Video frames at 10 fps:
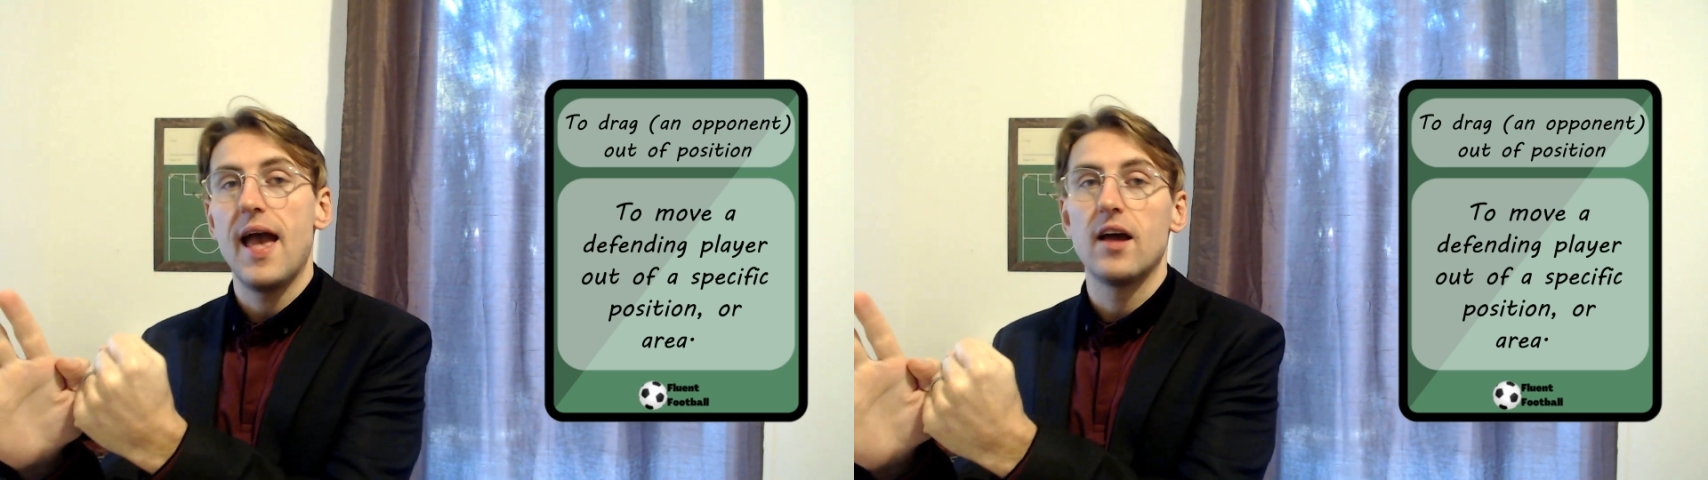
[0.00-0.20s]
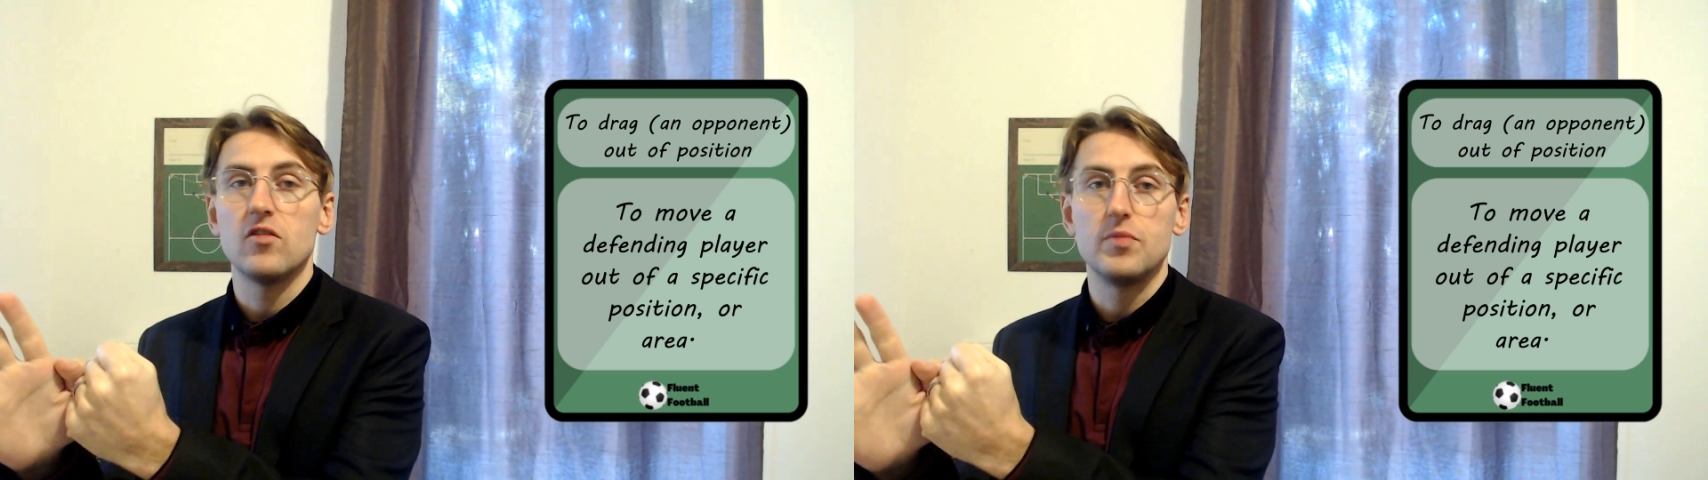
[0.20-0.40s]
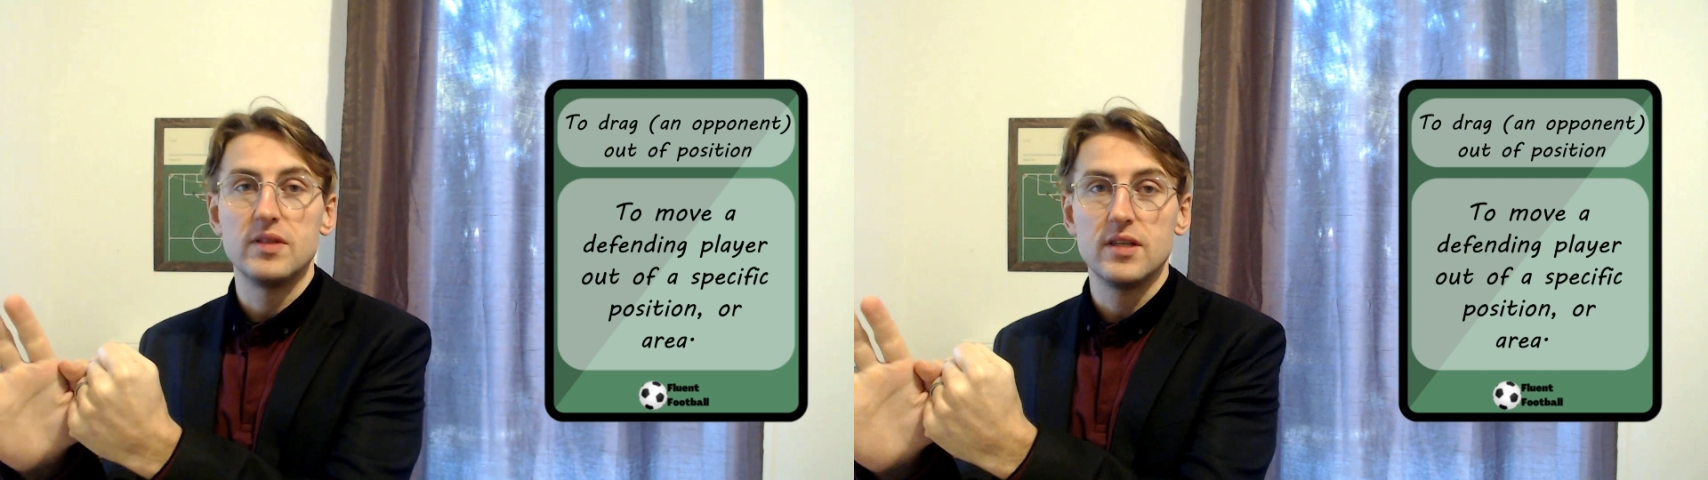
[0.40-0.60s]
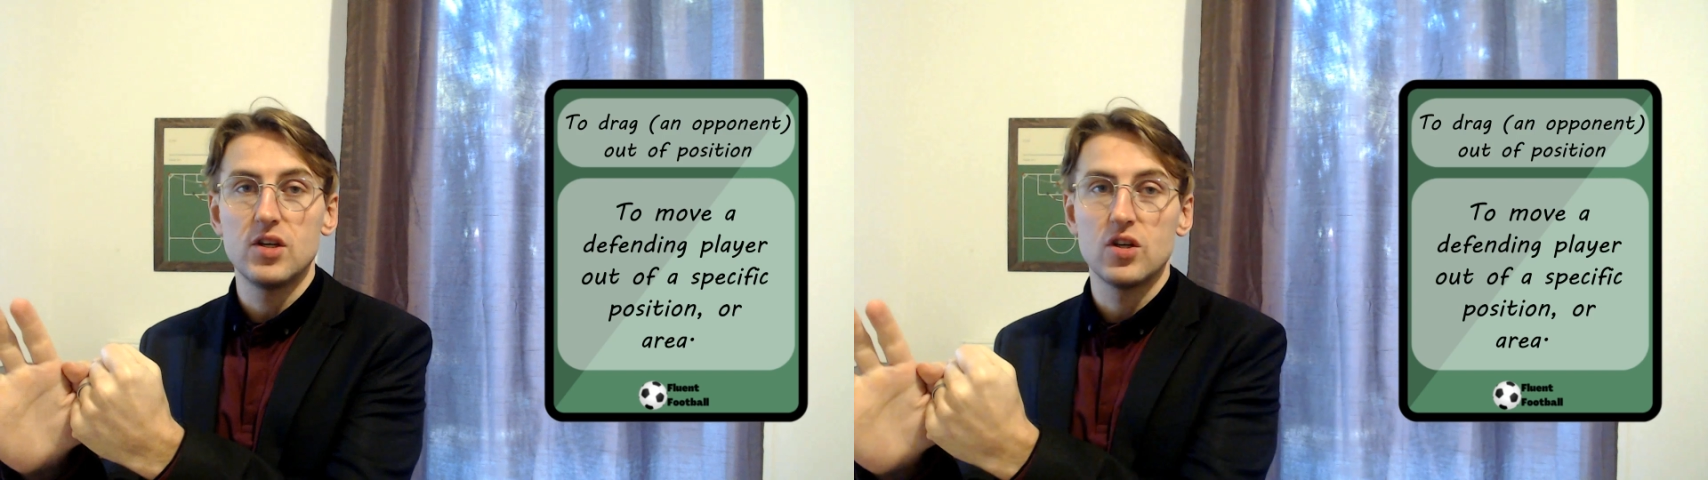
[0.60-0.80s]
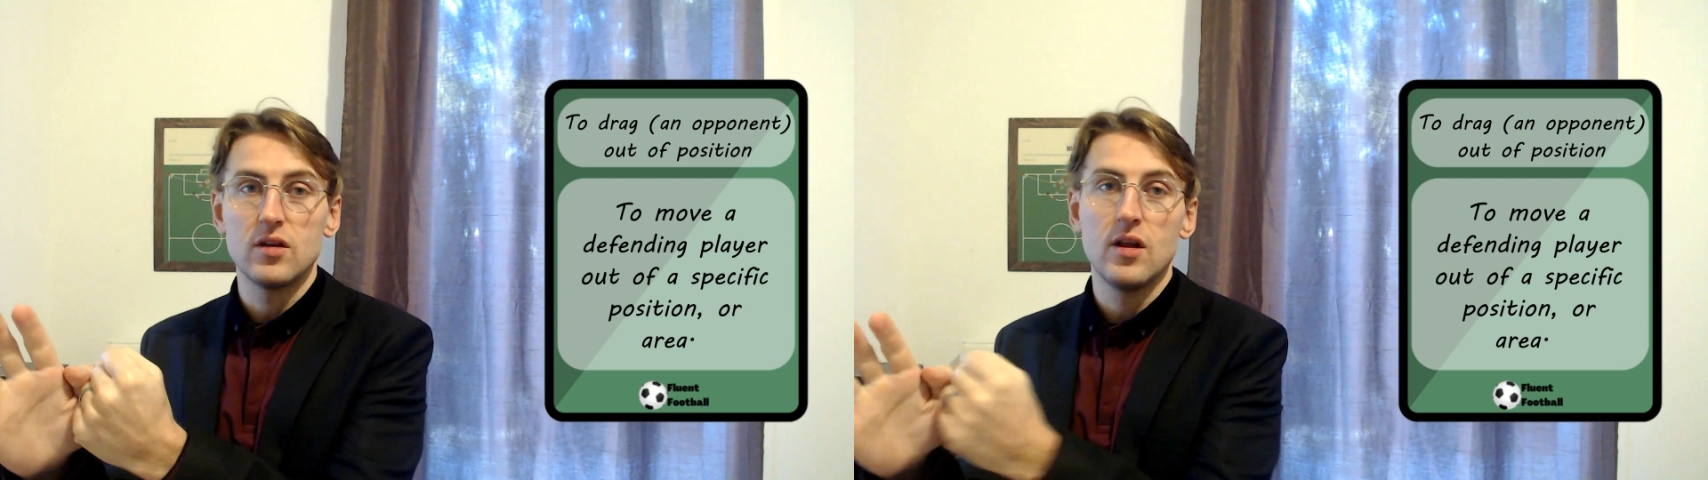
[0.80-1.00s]
out of
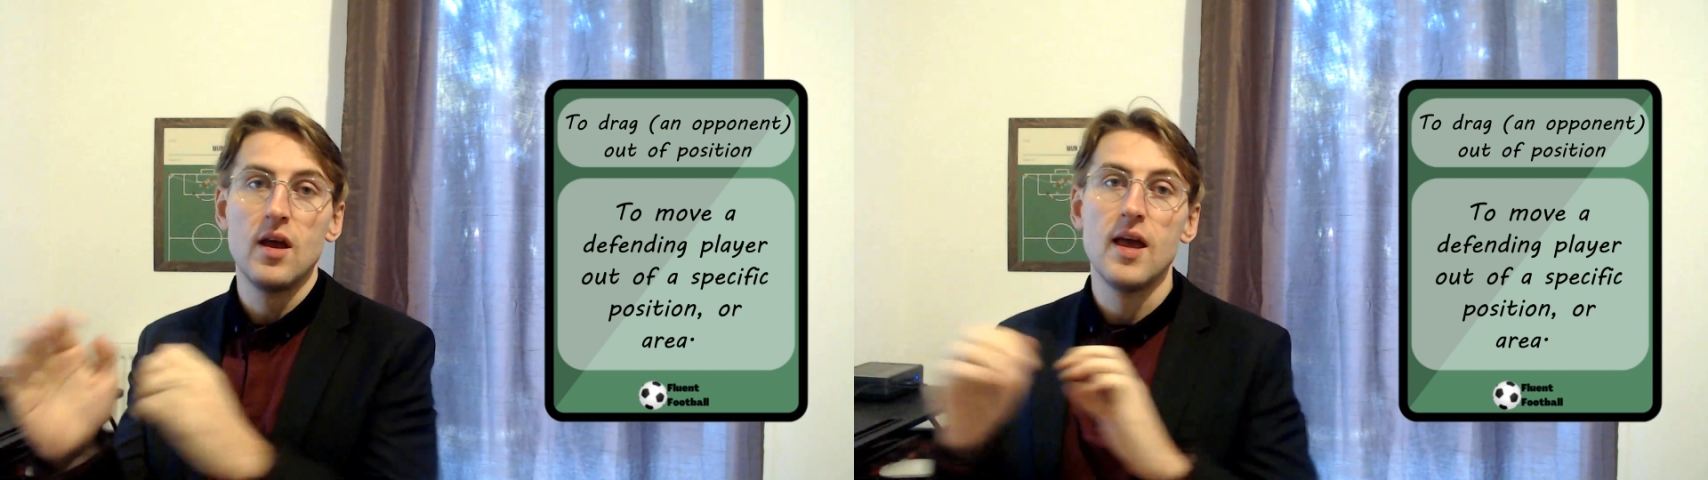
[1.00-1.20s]
position